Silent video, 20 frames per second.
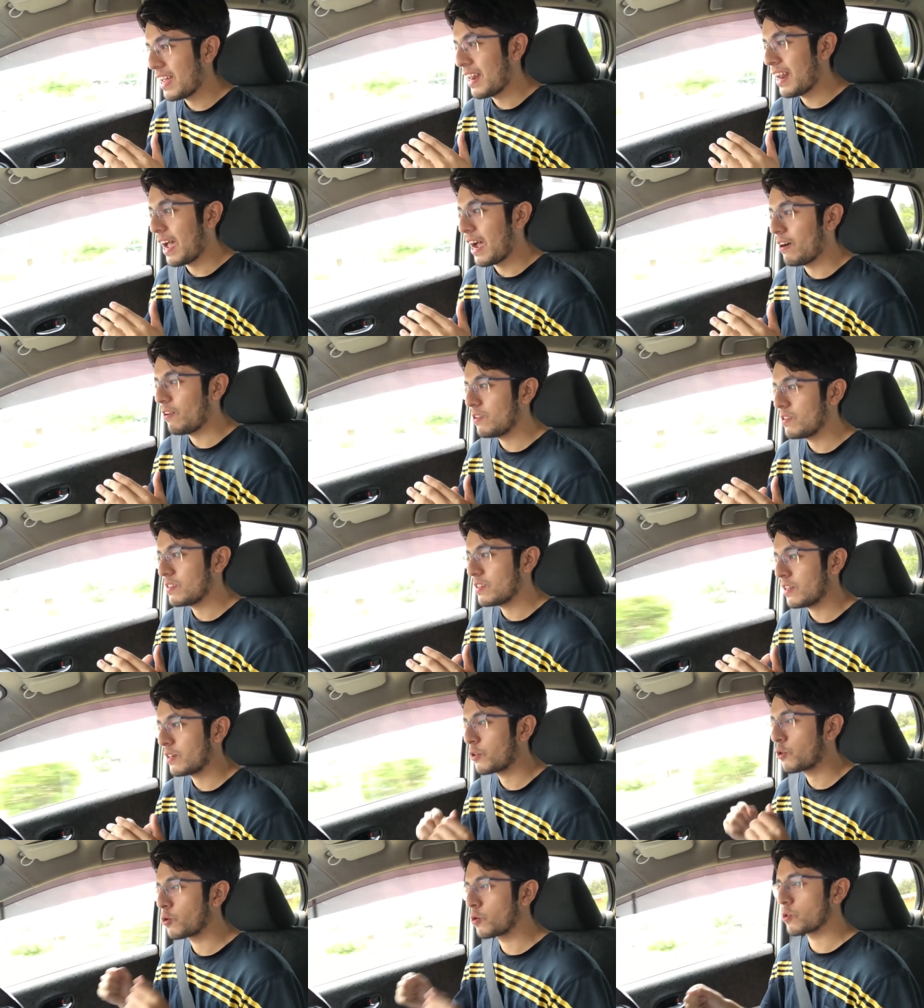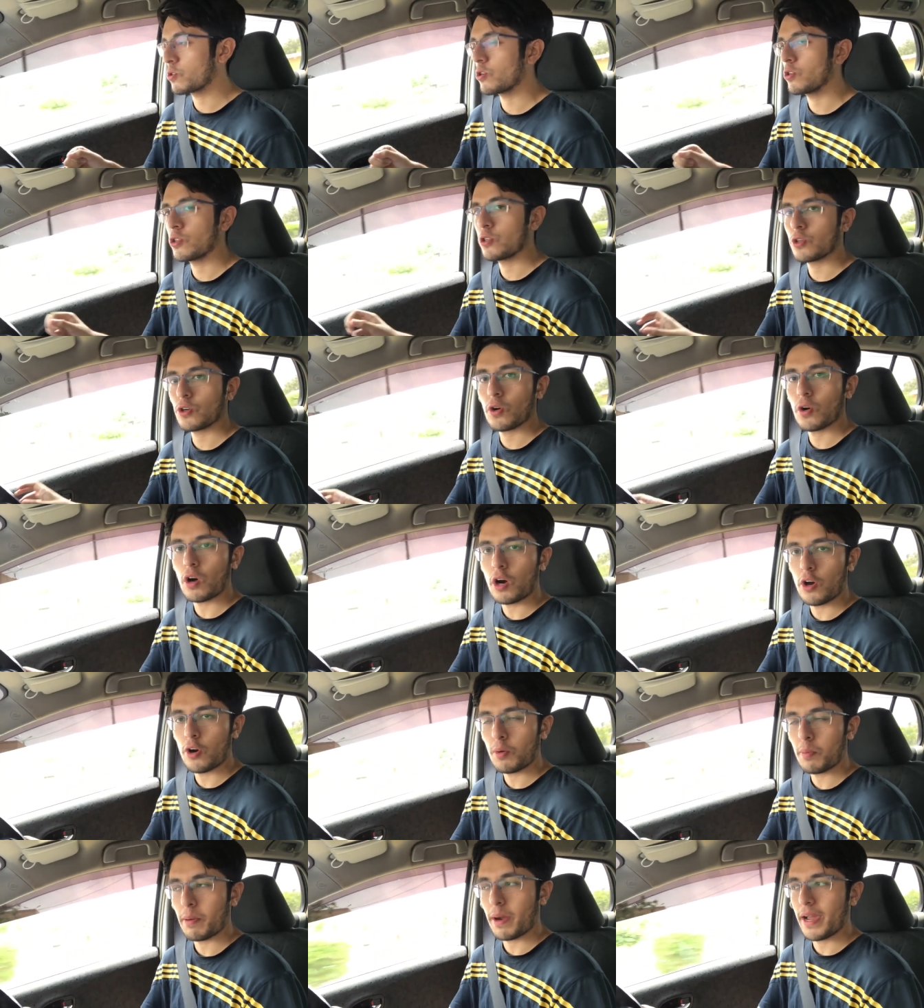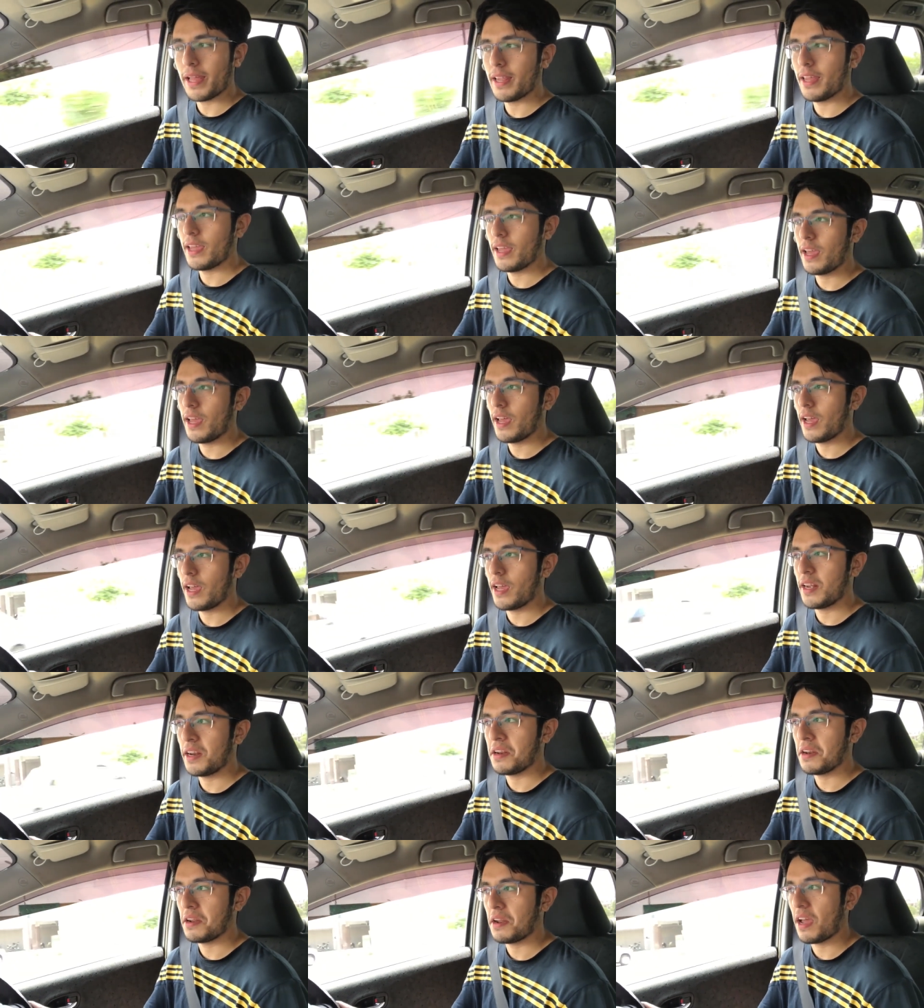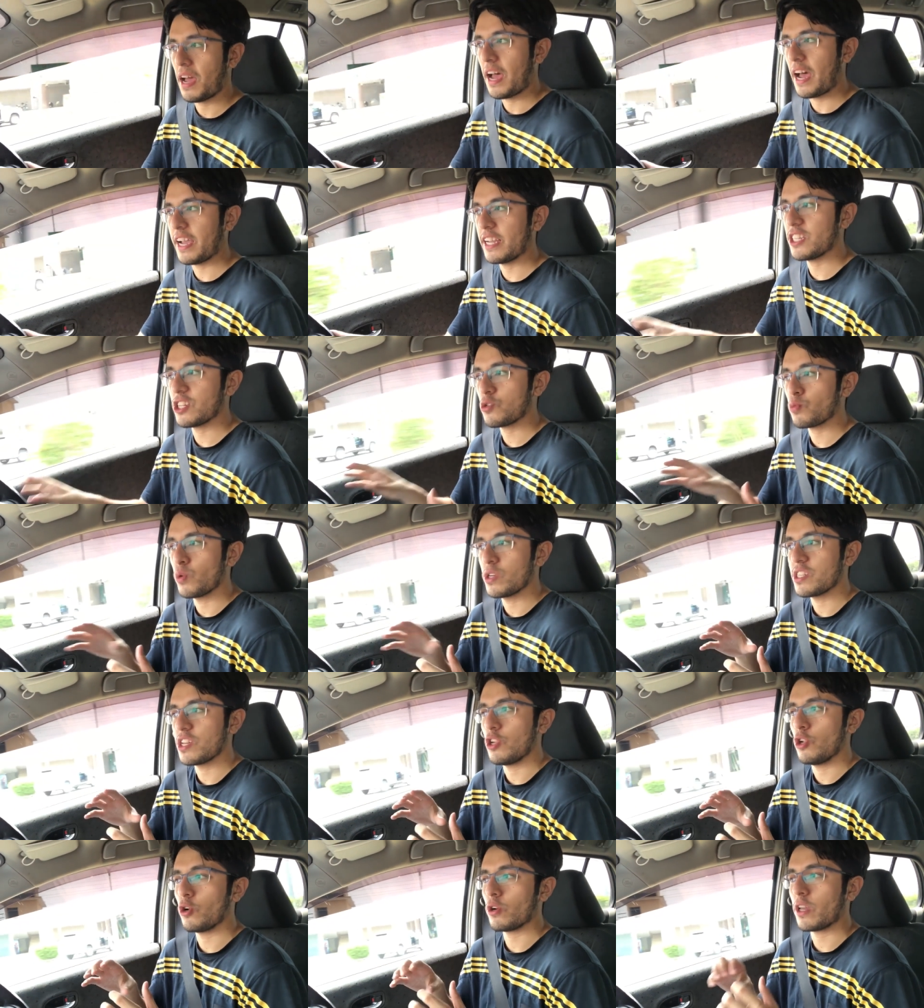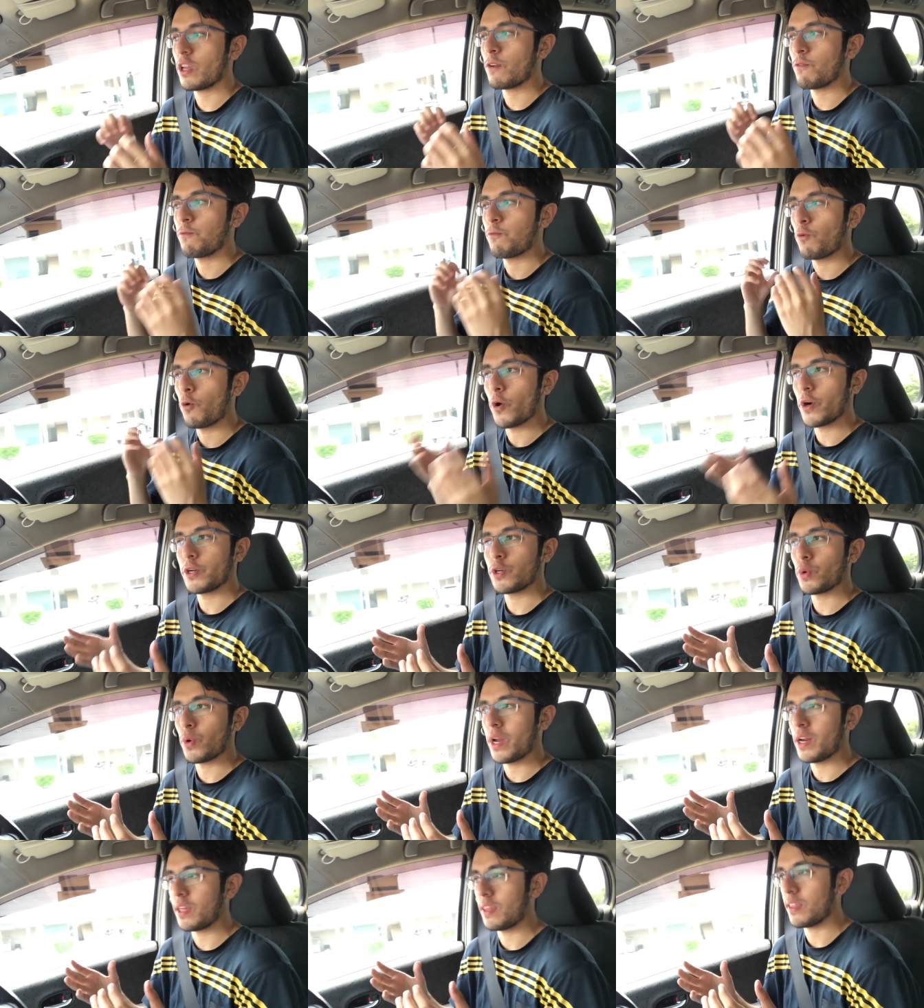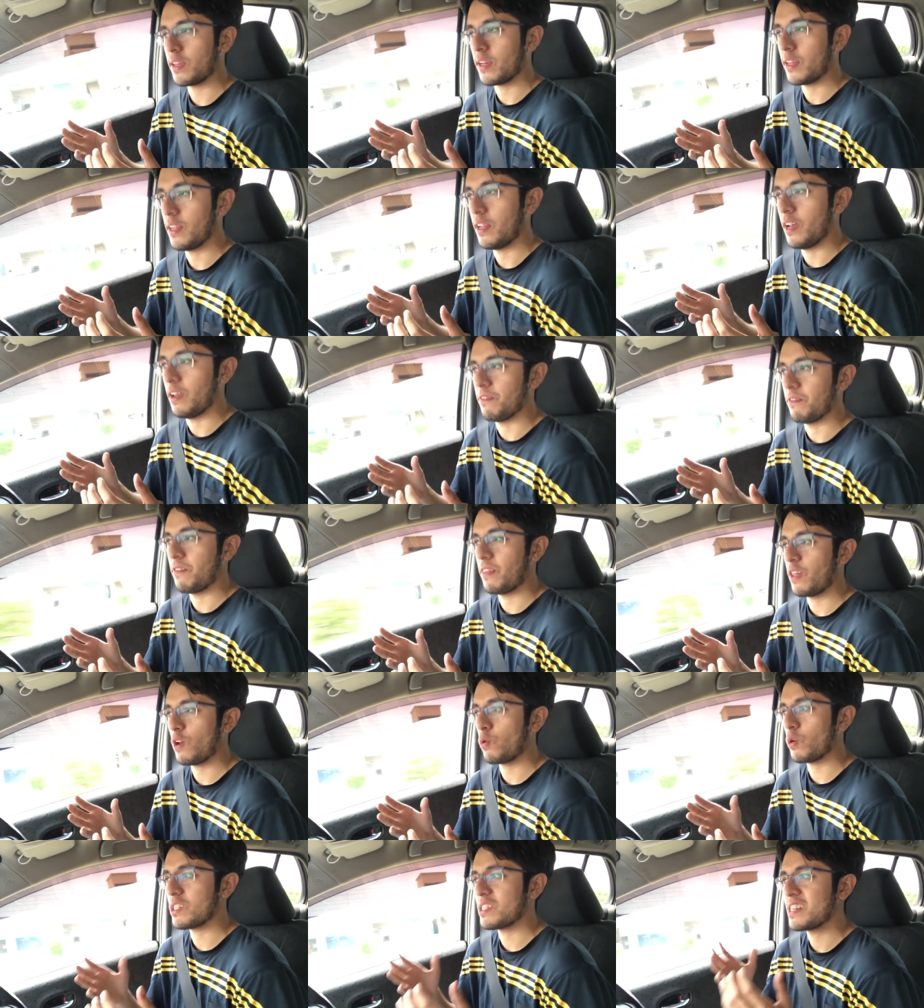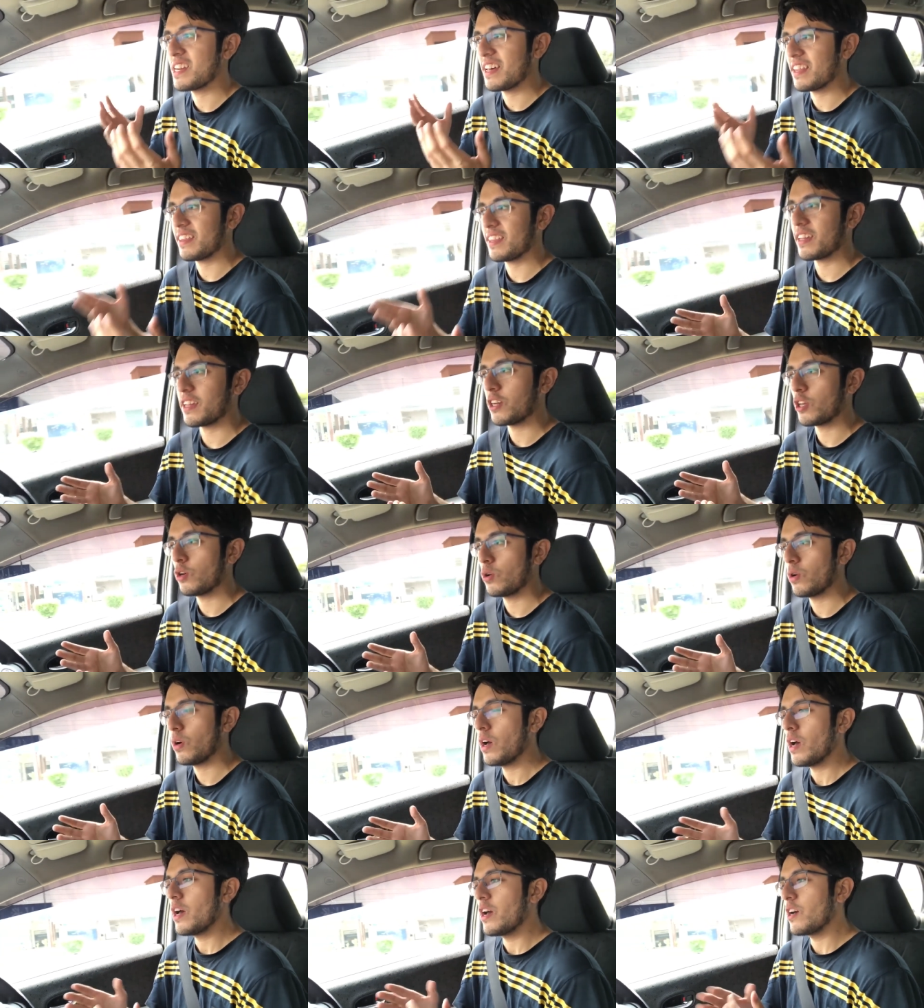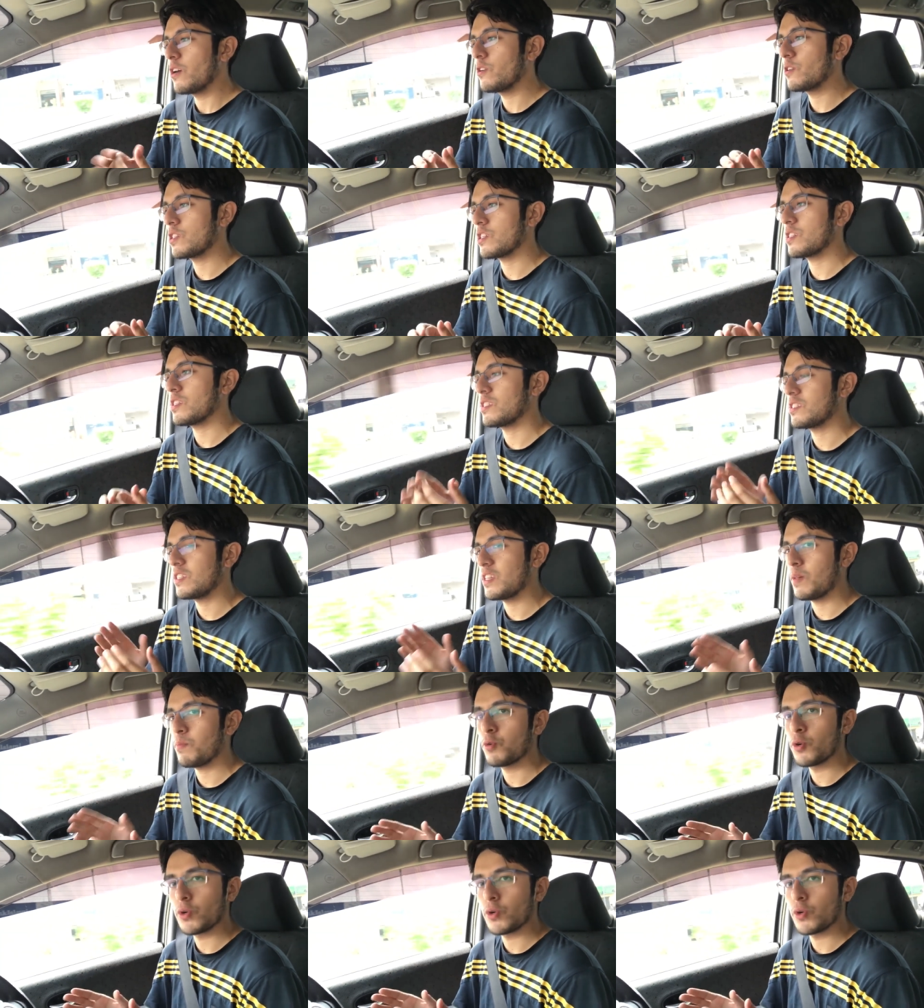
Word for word: and I was in cruise control, autopilot, and I just wasn't looking forward to anything in life. There was nothing new. It was just the same